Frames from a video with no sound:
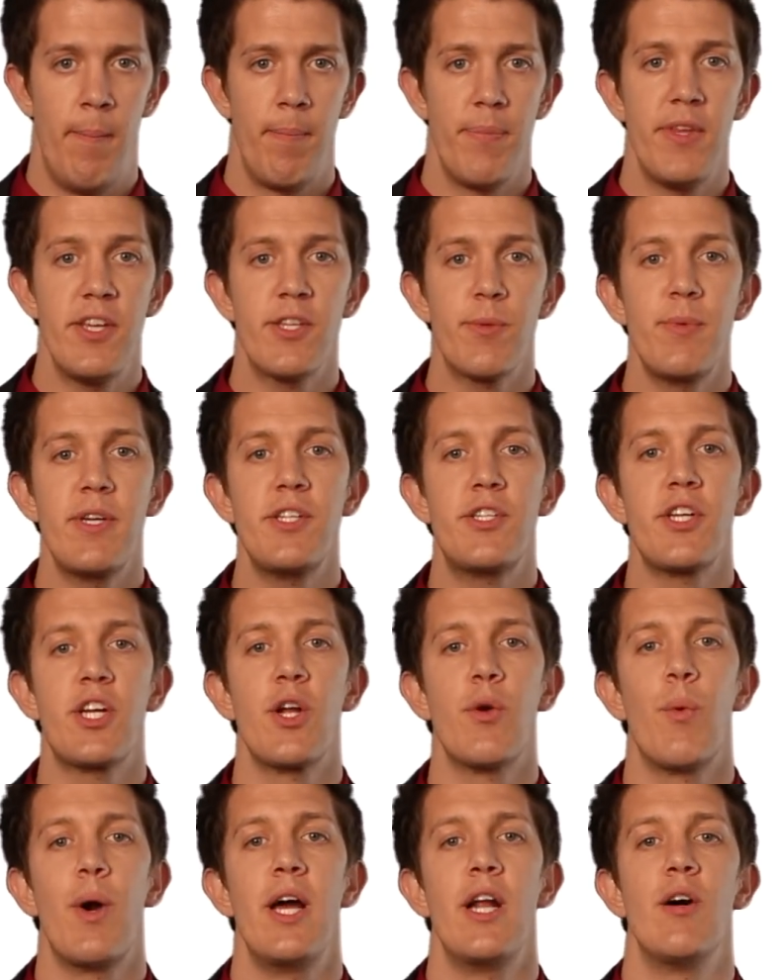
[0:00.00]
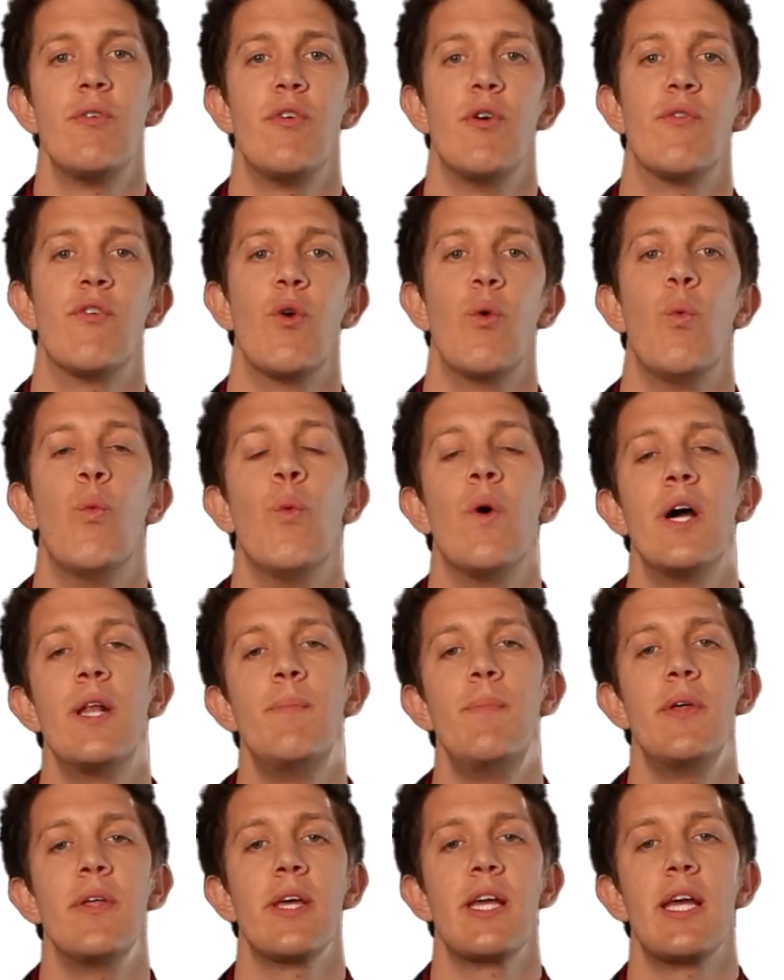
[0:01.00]
This means you can write off over
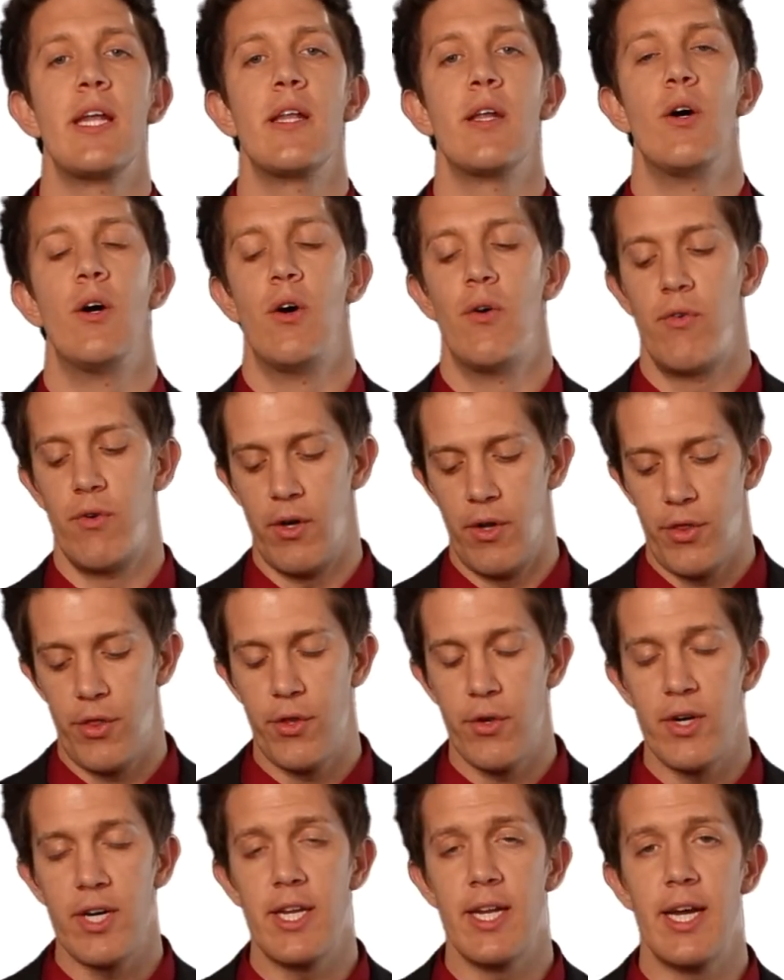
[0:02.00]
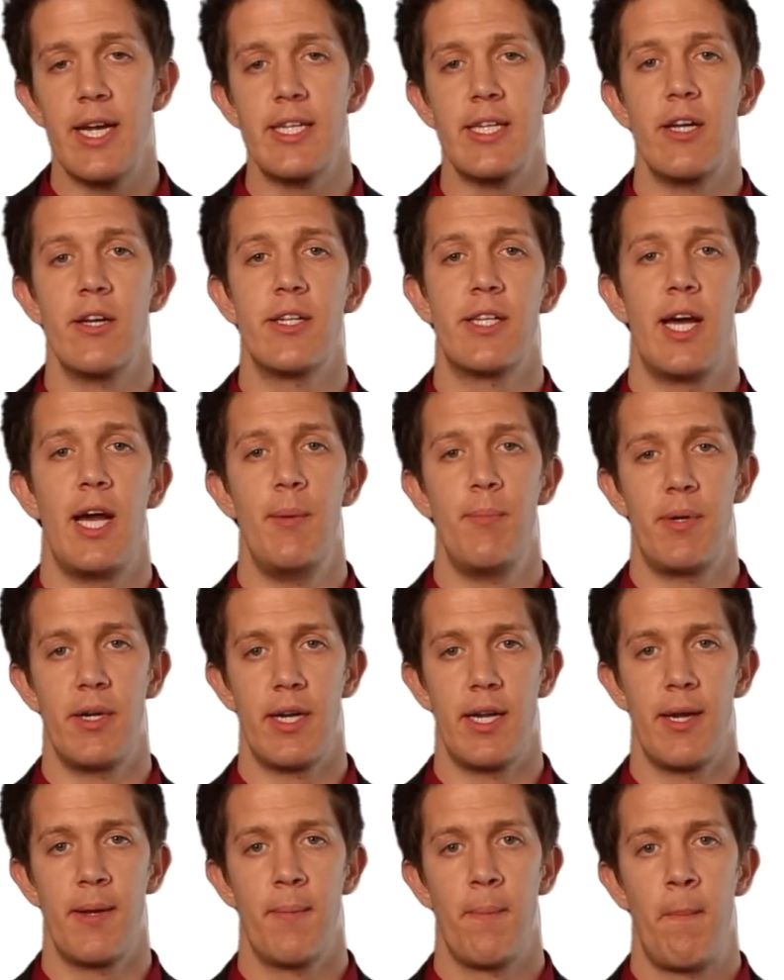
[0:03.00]
1 million over a 39 year time
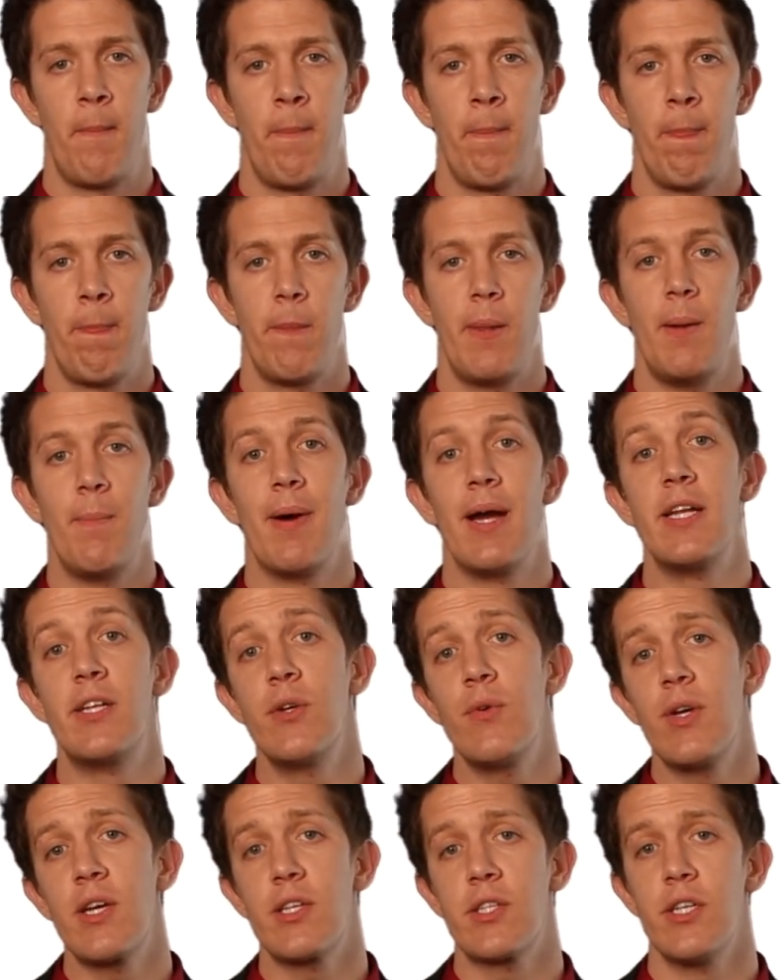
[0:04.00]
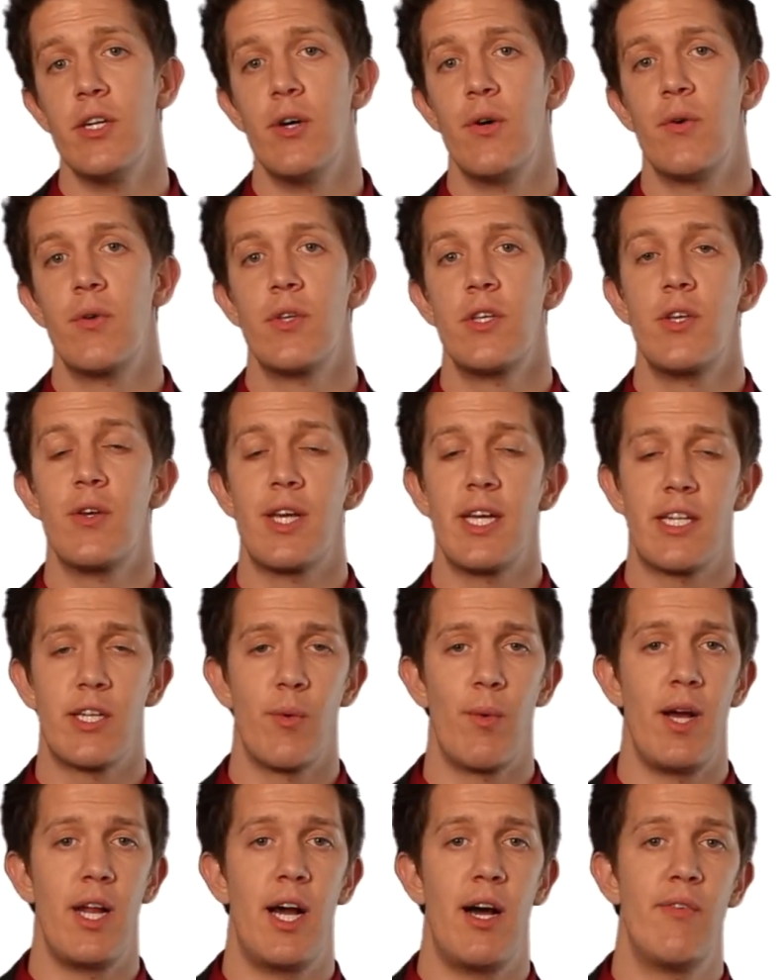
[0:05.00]
period. And by doing so, you get to
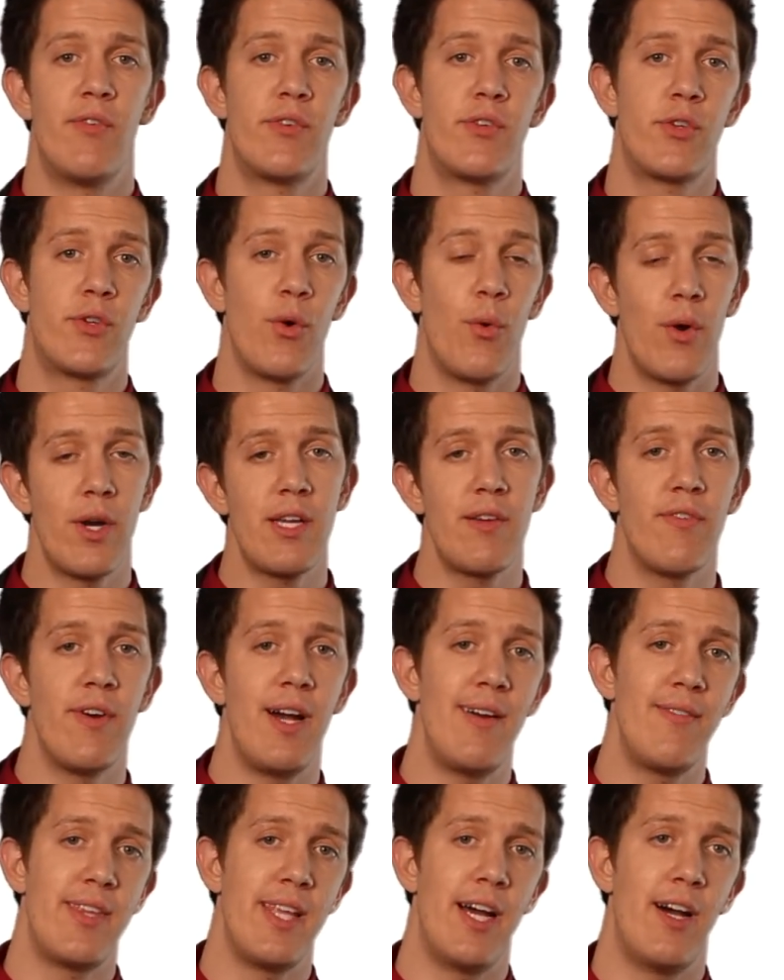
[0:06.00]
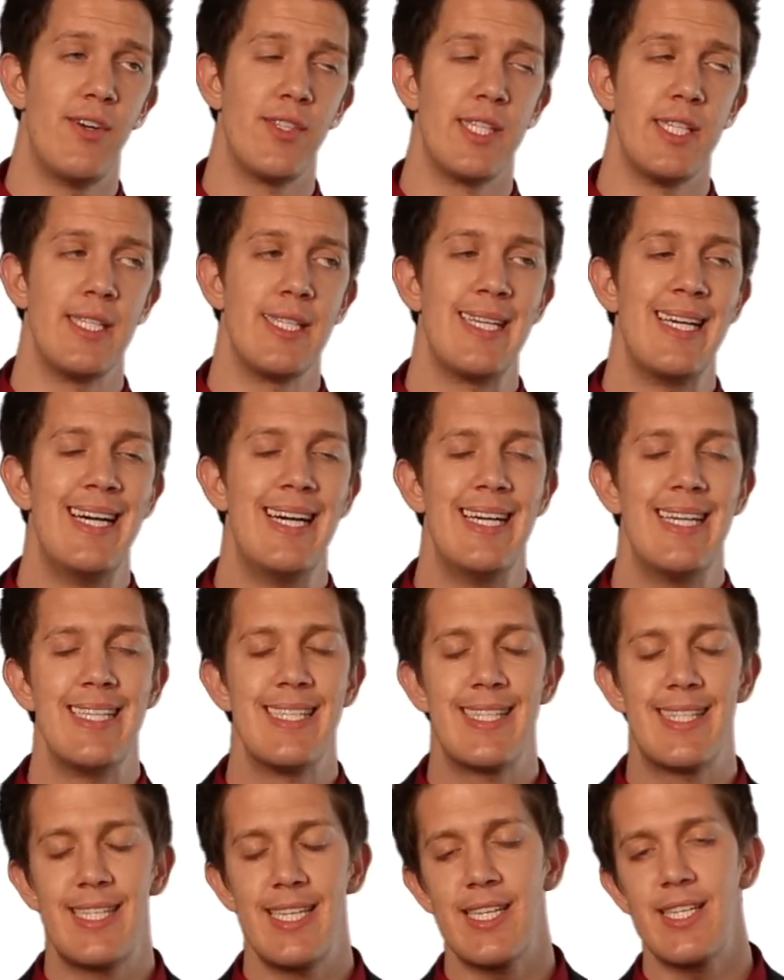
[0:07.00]
write off
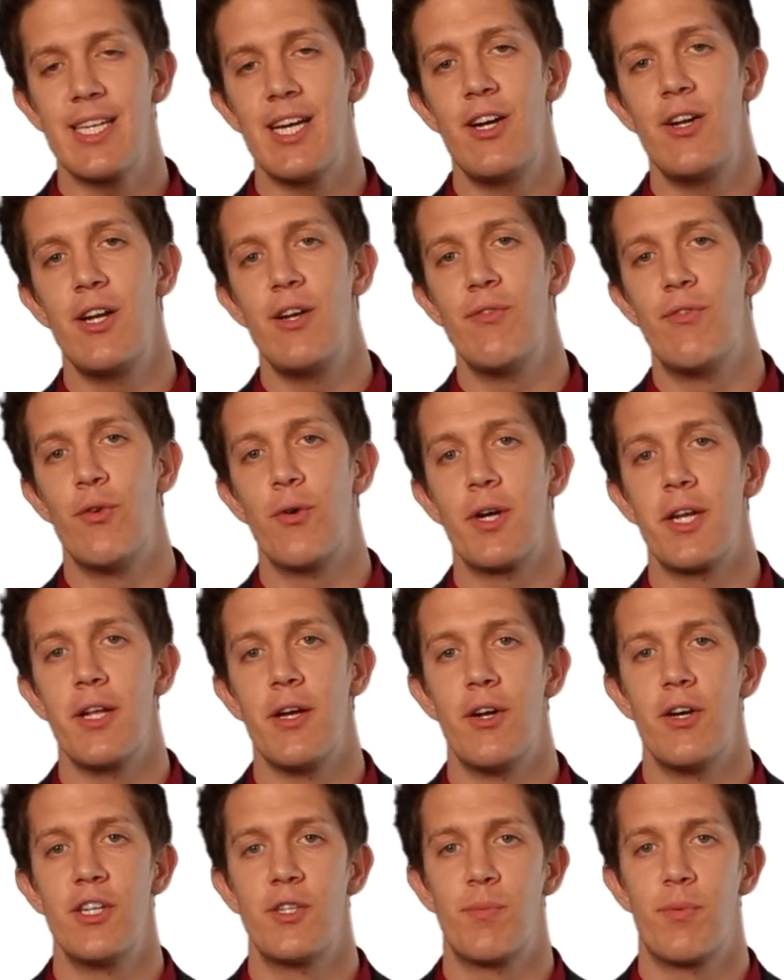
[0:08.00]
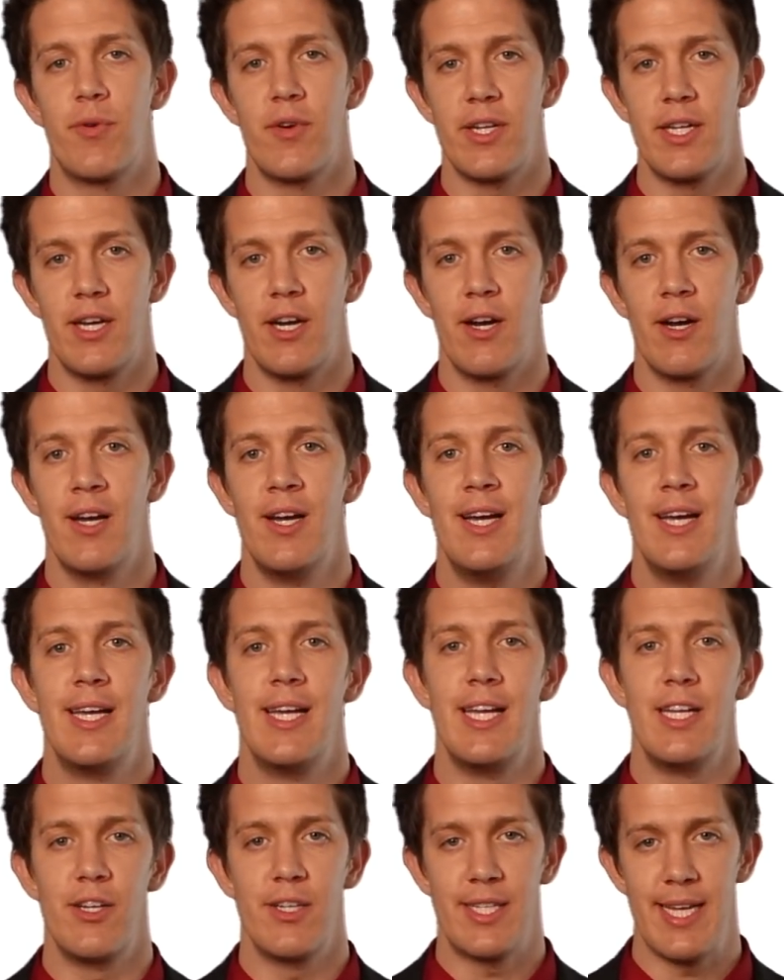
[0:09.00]
$25,640 per year
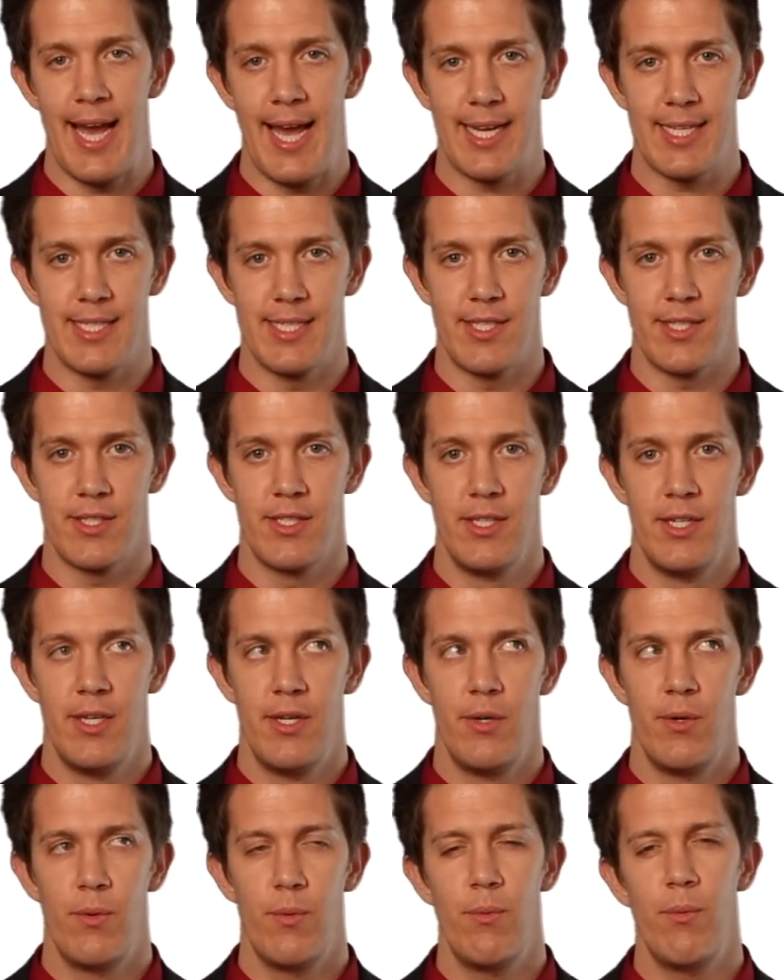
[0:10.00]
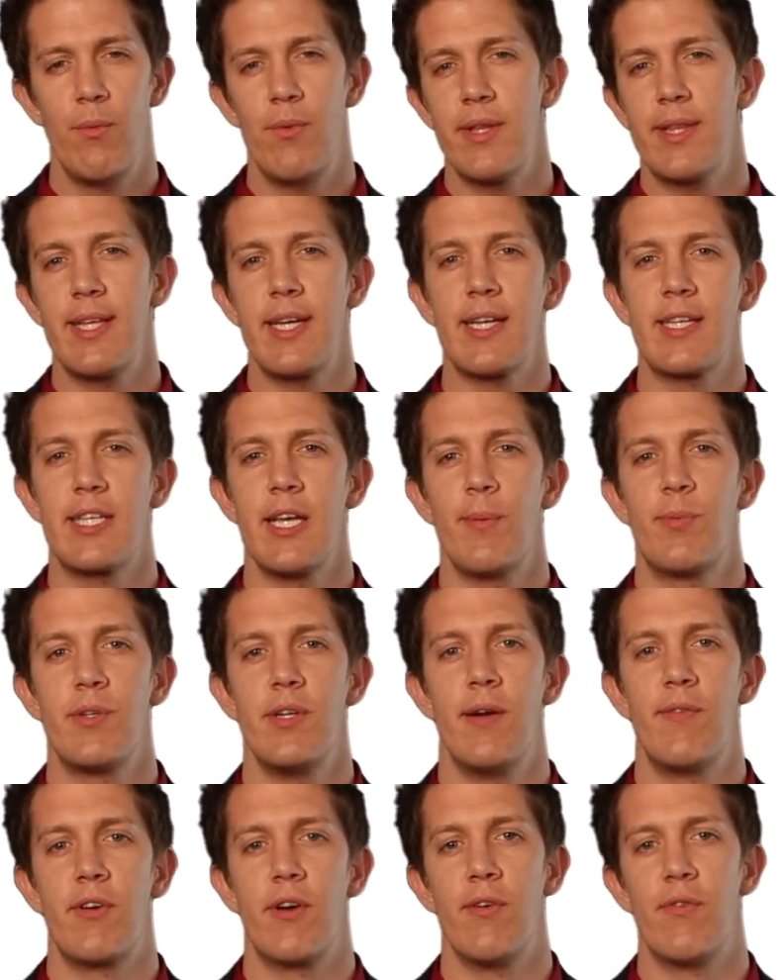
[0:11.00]
in your taxes, with the exception
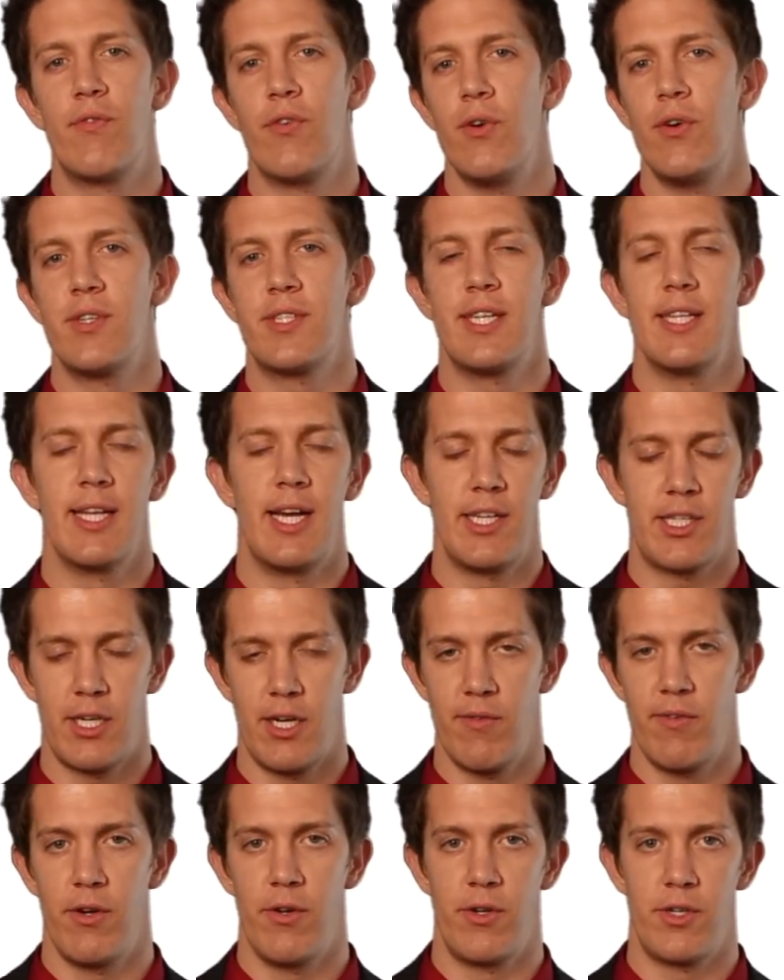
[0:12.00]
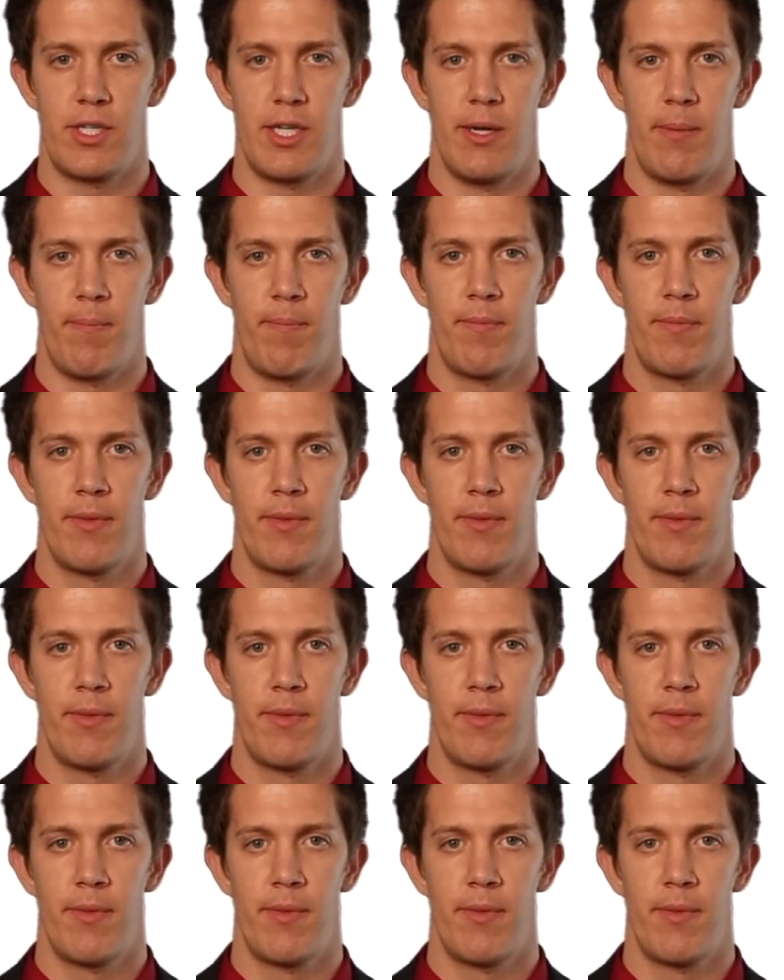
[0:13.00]
of your first and last year of ownership.